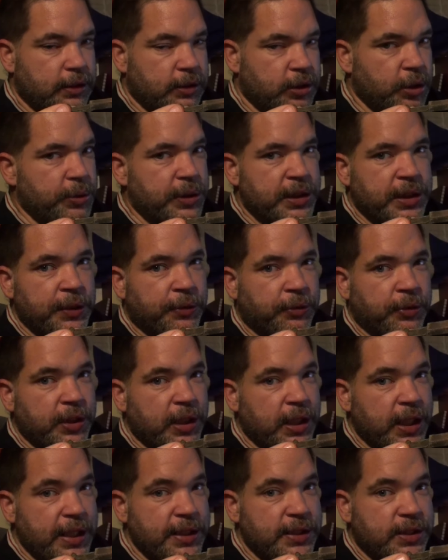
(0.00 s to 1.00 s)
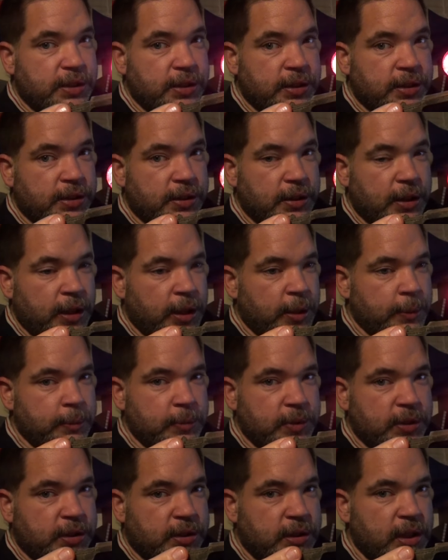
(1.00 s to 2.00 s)
Totally different lens to
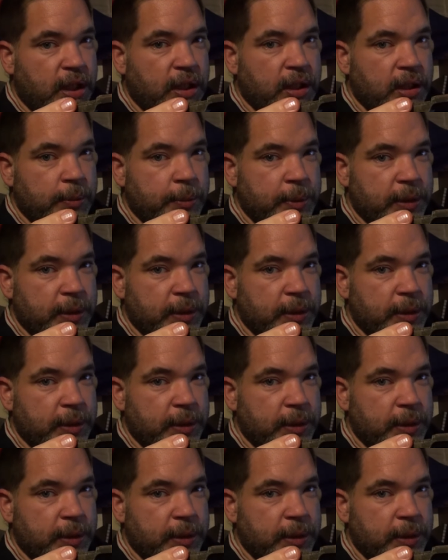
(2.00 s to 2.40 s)
style,